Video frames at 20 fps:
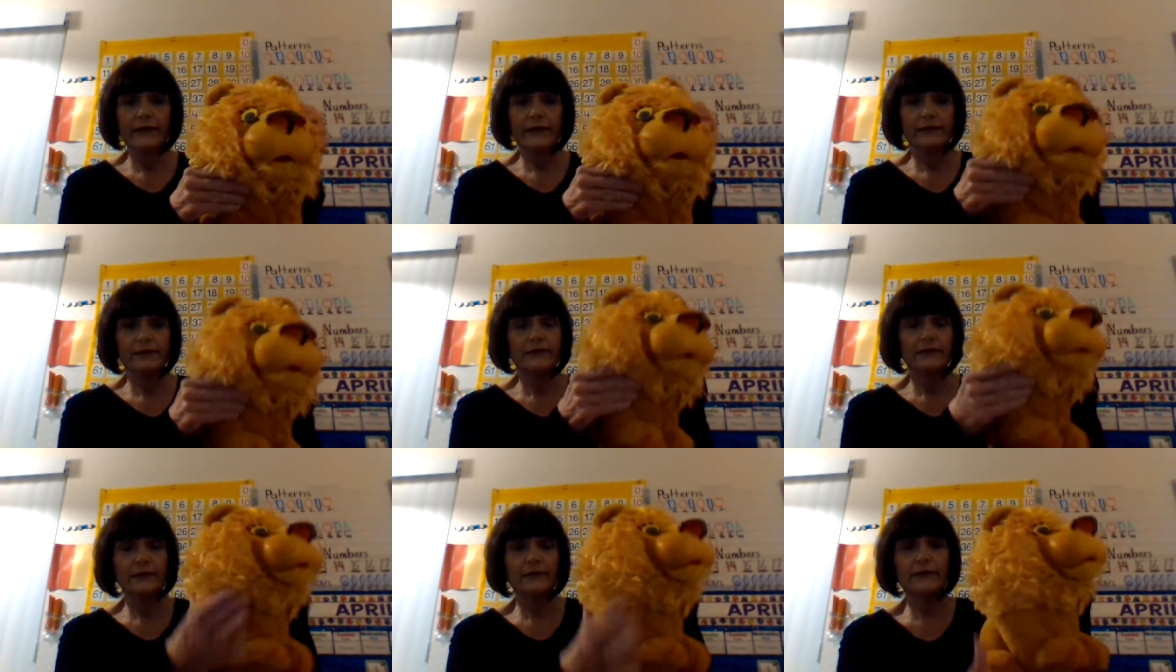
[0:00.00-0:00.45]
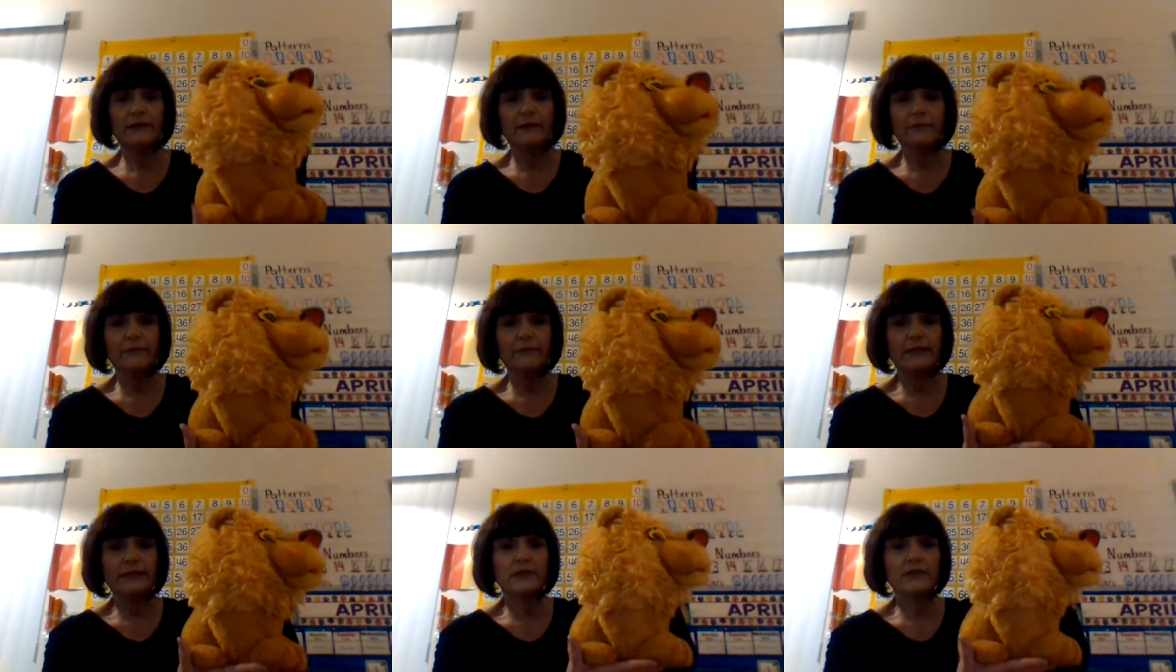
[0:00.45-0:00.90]
He's a little
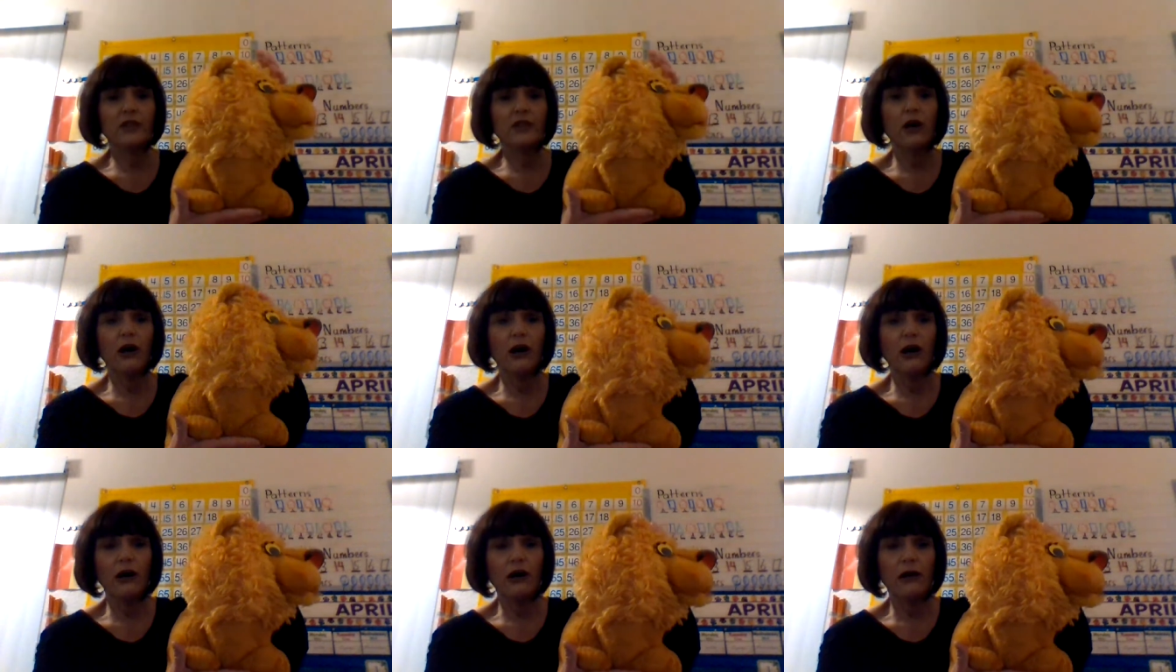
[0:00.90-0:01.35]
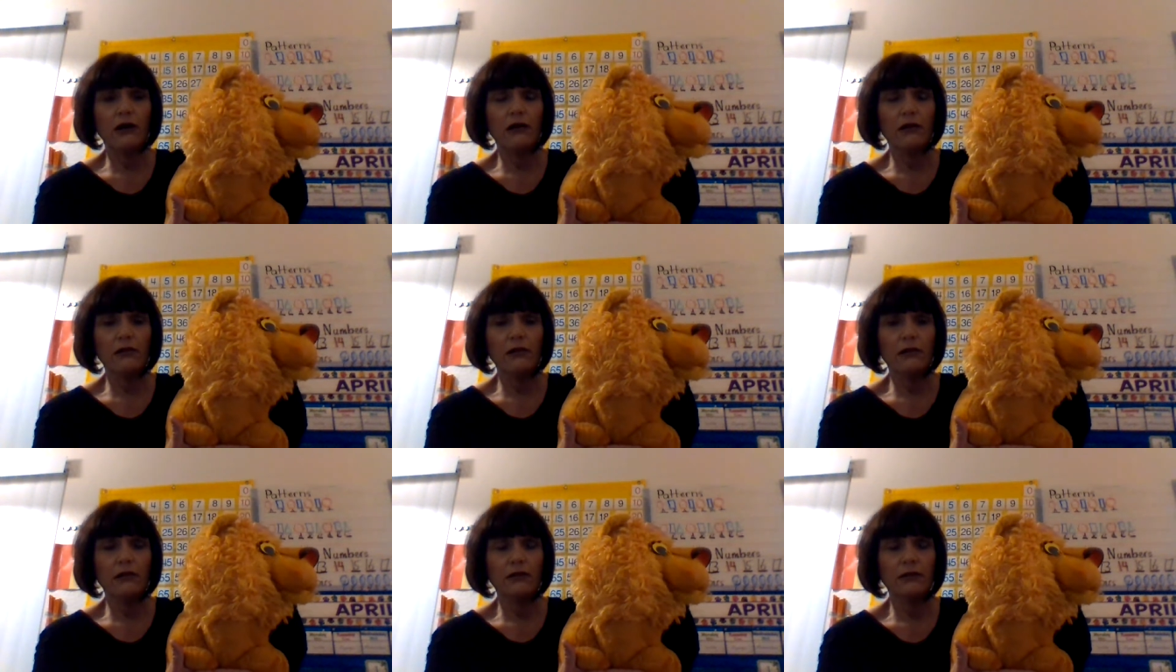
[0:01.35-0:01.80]
bit
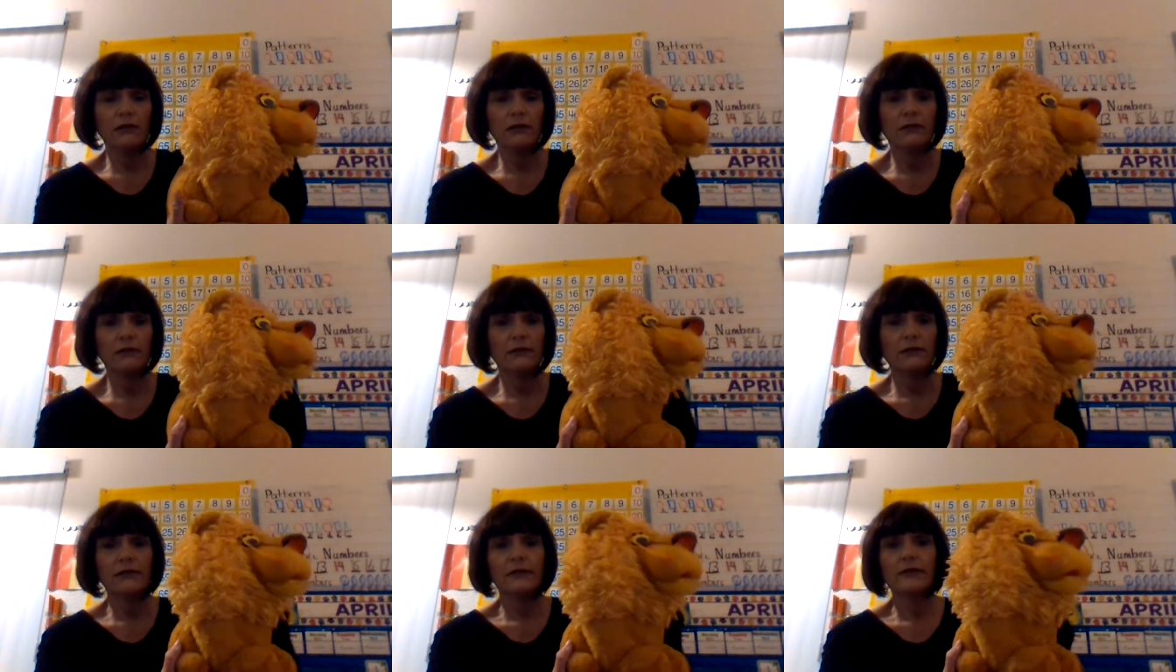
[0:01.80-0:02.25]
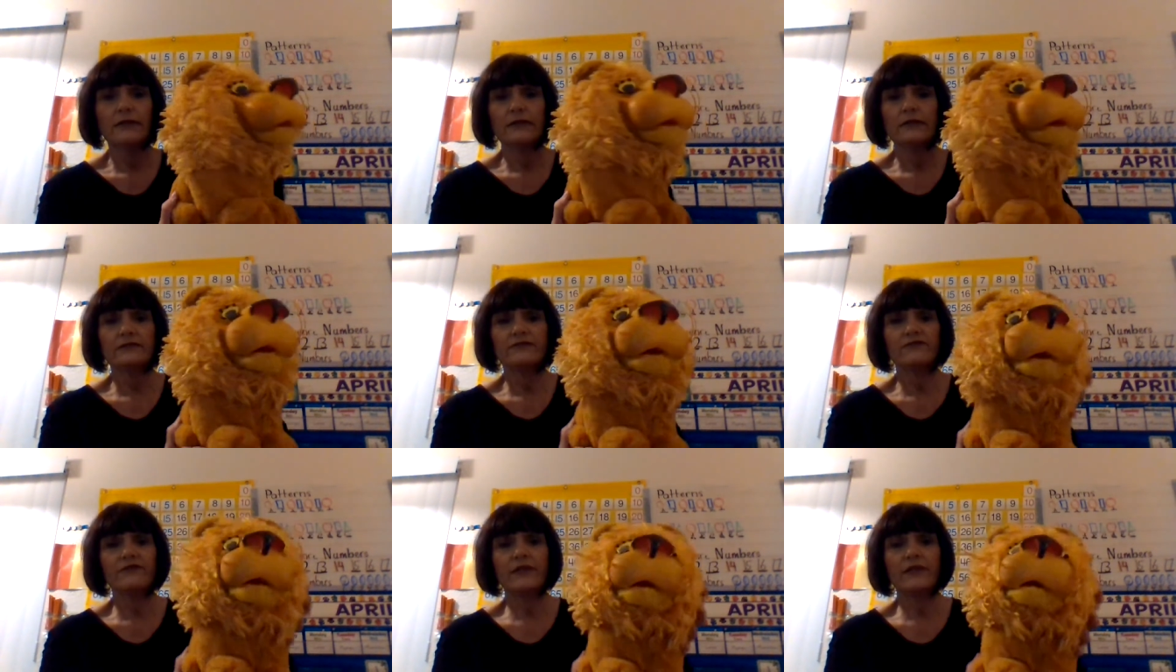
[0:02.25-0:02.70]
tall.
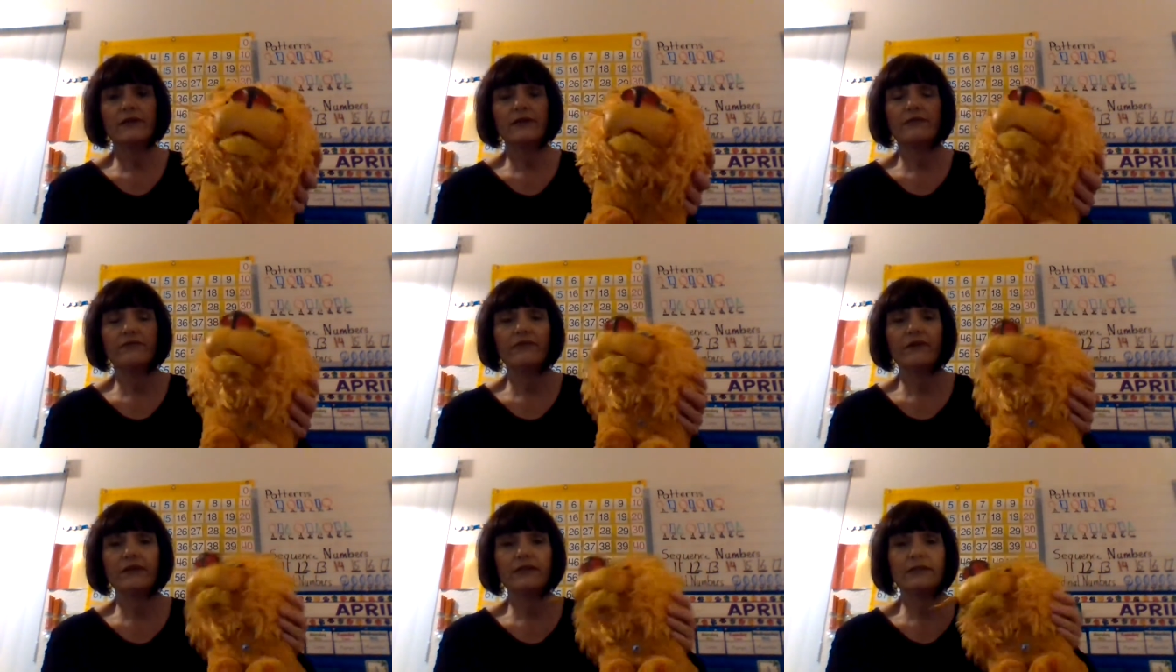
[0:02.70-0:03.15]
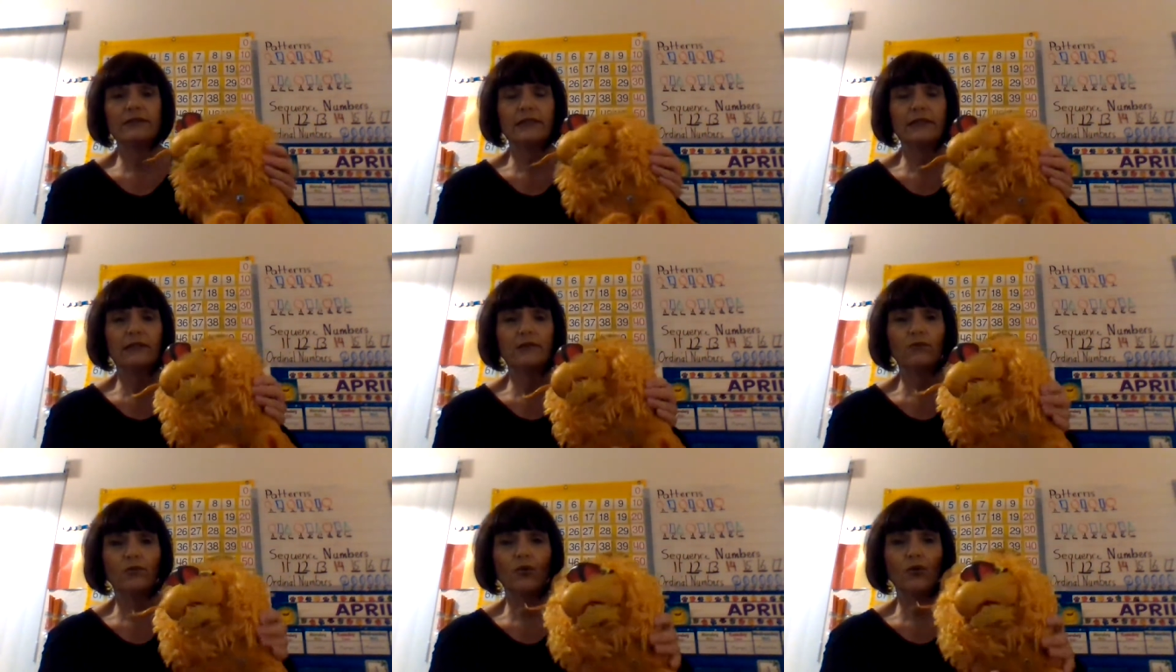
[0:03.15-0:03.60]
It's very fuzzy
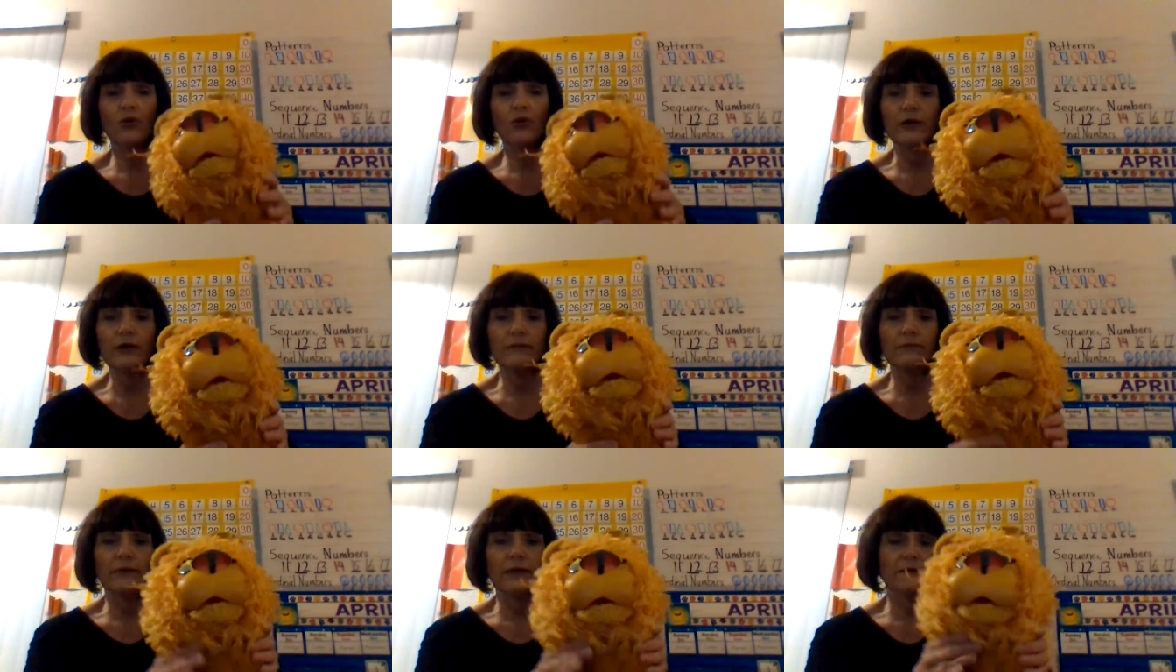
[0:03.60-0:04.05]
and warm.